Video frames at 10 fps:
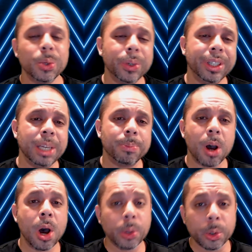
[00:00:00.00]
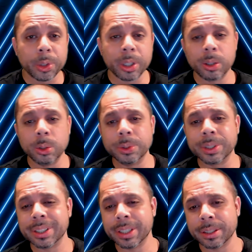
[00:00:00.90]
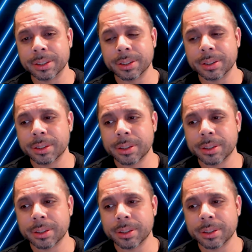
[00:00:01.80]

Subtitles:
we keep unearthing clues and hints.